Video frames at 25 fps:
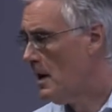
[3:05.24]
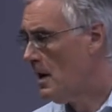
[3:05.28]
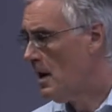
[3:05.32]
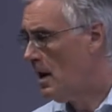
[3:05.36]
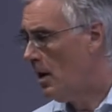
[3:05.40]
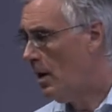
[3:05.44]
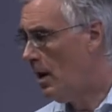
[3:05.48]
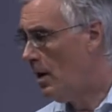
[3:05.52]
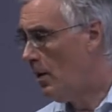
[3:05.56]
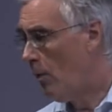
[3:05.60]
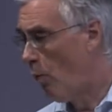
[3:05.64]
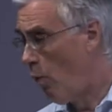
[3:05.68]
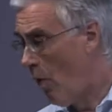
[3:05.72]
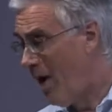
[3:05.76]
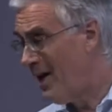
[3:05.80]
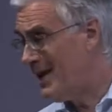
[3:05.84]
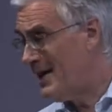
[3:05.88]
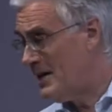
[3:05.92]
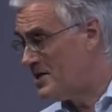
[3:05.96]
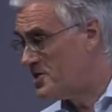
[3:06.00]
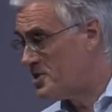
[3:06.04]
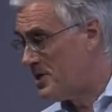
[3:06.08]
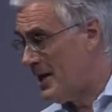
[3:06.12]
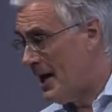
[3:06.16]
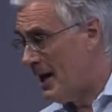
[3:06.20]
Why
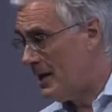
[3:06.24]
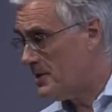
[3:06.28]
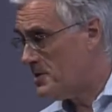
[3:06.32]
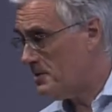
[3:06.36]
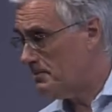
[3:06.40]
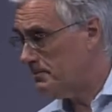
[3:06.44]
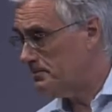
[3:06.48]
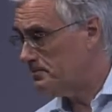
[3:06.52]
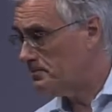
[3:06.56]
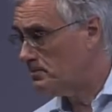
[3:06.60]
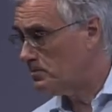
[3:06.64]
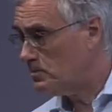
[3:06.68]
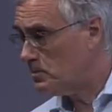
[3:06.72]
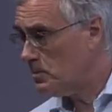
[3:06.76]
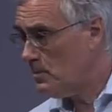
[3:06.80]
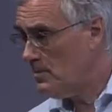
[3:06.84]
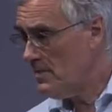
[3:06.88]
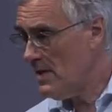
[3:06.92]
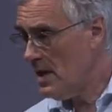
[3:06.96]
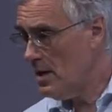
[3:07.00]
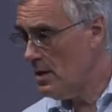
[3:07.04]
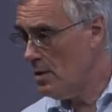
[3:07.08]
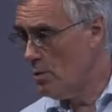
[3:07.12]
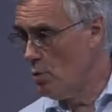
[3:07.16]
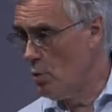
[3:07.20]
is that?
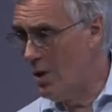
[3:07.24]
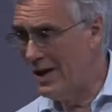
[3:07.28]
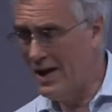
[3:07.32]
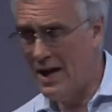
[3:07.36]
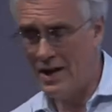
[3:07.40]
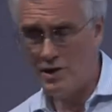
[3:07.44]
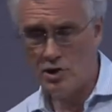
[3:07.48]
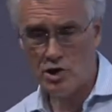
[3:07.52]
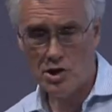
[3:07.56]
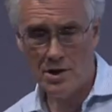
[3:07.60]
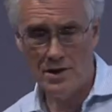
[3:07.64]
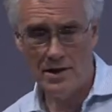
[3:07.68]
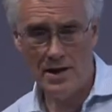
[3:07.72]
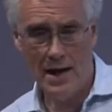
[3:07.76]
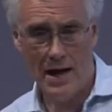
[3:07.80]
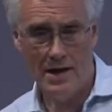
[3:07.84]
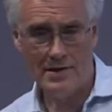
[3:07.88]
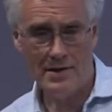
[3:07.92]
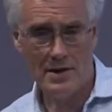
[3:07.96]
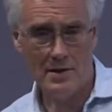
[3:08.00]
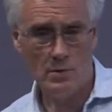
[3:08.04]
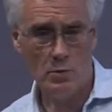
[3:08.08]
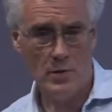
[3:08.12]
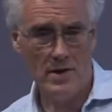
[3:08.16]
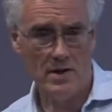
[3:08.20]
Well, actually, I
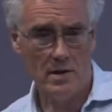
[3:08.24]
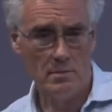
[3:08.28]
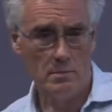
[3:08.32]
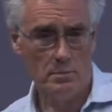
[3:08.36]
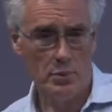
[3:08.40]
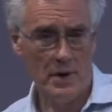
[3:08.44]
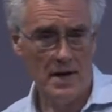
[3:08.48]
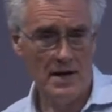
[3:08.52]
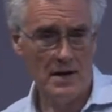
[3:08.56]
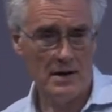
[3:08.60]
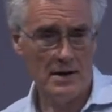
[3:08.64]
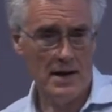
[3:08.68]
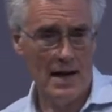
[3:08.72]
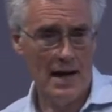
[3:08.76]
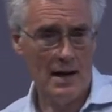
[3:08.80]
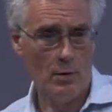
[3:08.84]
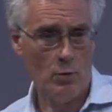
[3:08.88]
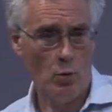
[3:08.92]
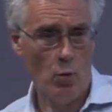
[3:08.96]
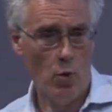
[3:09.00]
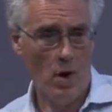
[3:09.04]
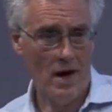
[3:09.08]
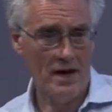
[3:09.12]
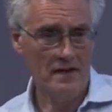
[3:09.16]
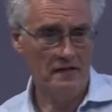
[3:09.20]
think we can break down
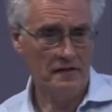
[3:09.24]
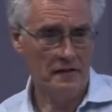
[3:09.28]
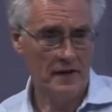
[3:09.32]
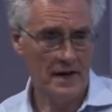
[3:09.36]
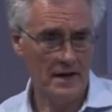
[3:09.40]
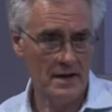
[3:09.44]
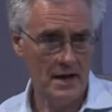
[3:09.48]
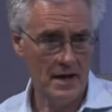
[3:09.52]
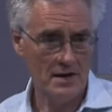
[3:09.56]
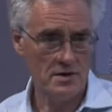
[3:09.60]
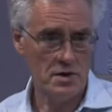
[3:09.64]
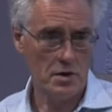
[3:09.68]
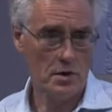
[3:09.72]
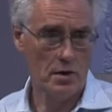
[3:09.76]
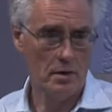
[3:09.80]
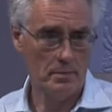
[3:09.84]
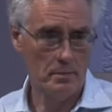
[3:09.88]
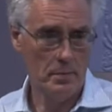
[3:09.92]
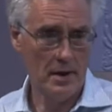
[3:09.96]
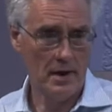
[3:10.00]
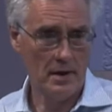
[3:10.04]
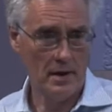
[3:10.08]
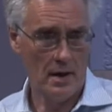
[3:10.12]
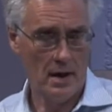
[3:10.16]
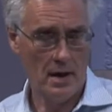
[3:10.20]
why finance got
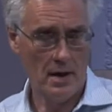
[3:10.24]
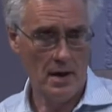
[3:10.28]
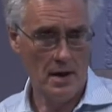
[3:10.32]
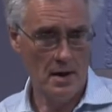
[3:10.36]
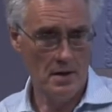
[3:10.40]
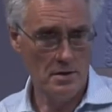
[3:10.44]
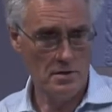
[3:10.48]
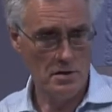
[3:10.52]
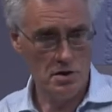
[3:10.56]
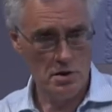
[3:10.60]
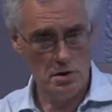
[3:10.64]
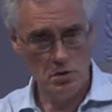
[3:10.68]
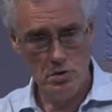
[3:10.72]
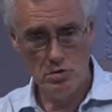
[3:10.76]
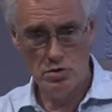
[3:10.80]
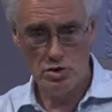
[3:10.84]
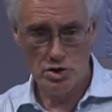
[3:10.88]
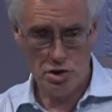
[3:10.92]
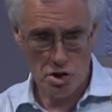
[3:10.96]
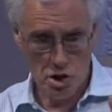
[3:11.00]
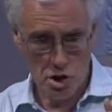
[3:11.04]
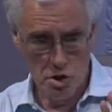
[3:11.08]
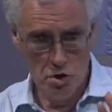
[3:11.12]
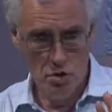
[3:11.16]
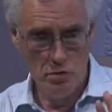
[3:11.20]
bigger into
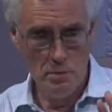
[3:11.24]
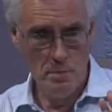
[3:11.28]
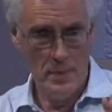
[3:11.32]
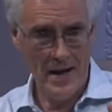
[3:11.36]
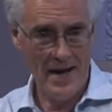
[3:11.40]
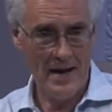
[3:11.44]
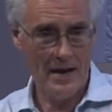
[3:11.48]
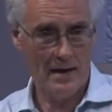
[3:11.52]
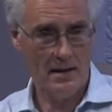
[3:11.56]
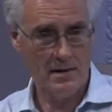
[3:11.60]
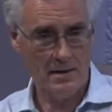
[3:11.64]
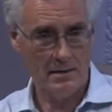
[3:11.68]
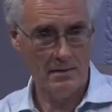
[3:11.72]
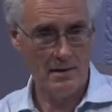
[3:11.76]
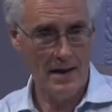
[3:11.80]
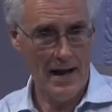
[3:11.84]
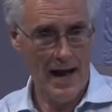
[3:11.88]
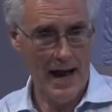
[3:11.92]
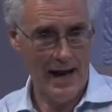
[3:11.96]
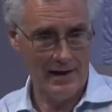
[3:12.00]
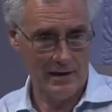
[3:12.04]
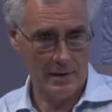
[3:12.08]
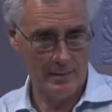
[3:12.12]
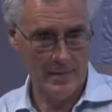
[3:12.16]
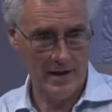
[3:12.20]
two big
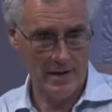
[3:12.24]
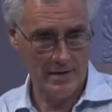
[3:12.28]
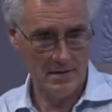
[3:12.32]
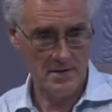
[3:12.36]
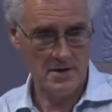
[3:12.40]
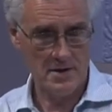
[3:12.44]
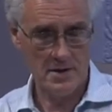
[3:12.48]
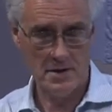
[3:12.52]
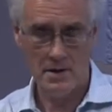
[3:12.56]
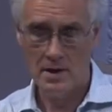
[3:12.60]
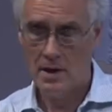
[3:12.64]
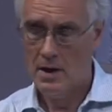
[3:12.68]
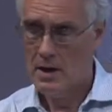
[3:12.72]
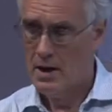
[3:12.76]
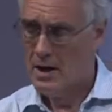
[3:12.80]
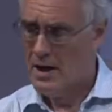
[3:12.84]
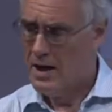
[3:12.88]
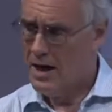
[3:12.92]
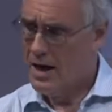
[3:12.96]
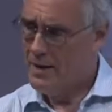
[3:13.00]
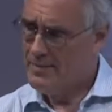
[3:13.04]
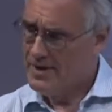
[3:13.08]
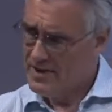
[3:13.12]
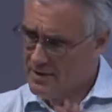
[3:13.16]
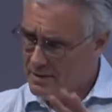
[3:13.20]
elements.
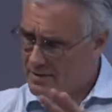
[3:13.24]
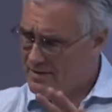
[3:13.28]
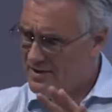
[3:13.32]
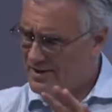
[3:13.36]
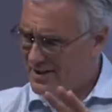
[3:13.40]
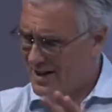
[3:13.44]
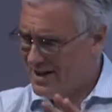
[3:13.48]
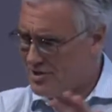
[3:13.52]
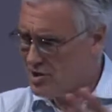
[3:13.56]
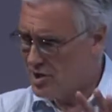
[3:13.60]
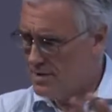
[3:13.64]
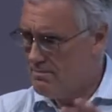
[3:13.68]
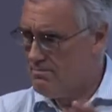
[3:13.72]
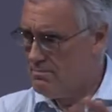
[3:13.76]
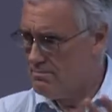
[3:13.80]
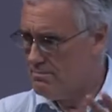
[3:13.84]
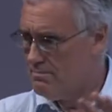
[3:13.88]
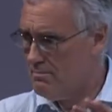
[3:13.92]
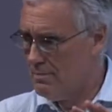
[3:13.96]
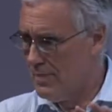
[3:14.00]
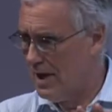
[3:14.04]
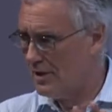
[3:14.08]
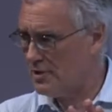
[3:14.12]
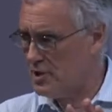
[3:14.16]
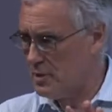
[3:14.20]
I mean, there are actually
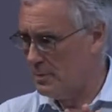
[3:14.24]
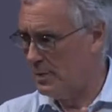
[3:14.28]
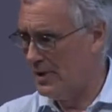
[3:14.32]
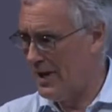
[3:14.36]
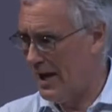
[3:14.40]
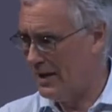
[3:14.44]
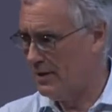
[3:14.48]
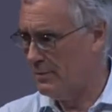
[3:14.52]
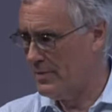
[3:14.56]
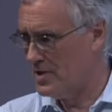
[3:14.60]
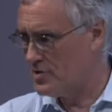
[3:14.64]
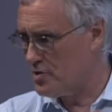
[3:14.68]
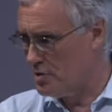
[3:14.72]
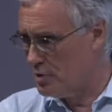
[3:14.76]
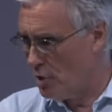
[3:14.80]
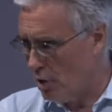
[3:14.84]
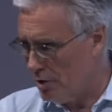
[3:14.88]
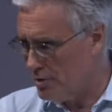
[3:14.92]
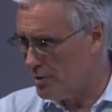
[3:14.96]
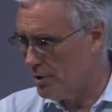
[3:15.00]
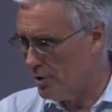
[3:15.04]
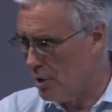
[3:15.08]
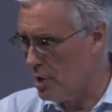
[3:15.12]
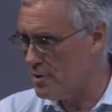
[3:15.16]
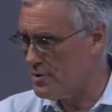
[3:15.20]
multiple elements,
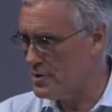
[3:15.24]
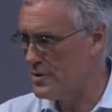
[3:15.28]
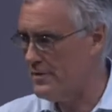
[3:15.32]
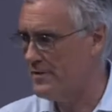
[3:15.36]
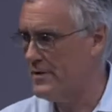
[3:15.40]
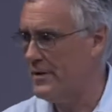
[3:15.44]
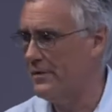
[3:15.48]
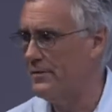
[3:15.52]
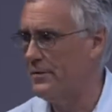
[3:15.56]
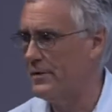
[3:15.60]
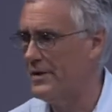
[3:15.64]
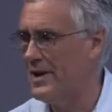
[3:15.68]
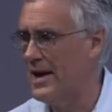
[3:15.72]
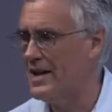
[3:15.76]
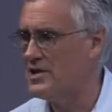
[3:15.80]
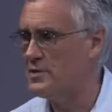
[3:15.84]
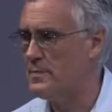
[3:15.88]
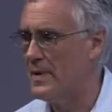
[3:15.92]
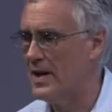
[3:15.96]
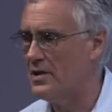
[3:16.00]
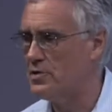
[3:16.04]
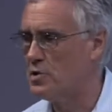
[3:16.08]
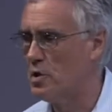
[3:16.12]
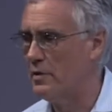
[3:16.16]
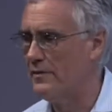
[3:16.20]
not lots of different
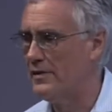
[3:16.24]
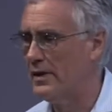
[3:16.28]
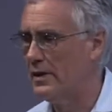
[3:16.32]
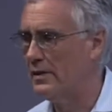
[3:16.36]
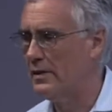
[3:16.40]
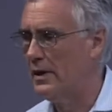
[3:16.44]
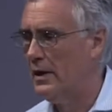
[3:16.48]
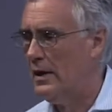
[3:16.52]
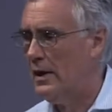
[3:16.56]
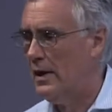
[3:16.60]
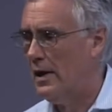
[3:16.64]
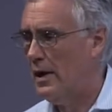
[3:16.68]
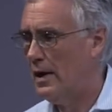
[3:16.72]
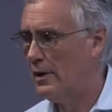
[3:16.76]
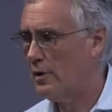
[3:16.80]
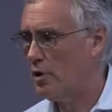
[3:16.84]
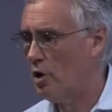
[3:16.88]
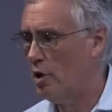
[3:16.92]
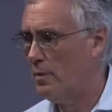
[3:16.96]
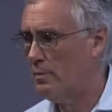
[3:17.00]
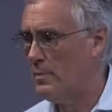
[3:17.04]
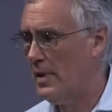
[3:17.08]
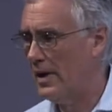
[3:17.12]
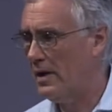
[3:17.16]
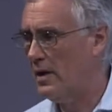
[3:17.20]
aspects of it
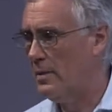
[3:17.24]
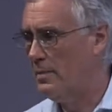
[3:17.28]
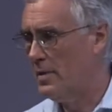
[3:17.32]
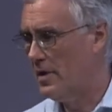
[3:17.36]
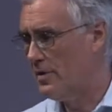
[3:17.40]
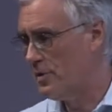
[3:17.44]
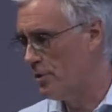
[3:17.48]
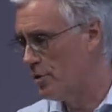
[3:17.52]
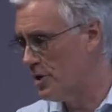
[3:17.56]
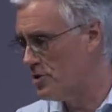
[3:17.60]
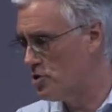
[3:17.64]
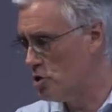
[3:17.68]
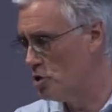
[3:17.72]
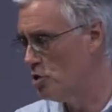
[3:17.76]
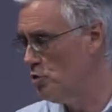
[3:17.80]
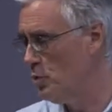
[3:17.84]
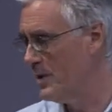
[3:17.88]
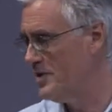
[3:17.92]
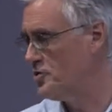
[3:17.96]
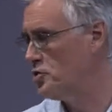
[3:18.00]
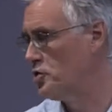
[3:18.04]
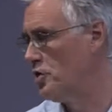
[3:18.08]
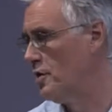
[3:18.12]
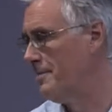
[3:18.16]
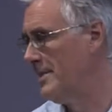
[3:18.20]
got bigger, but there are two
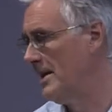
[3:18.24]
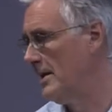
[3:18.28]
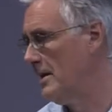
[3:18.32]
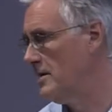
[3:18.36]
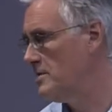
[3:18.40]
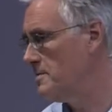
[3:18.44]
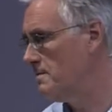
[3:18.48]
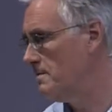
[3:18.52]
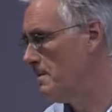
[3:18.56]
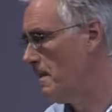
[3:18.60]
which dominate.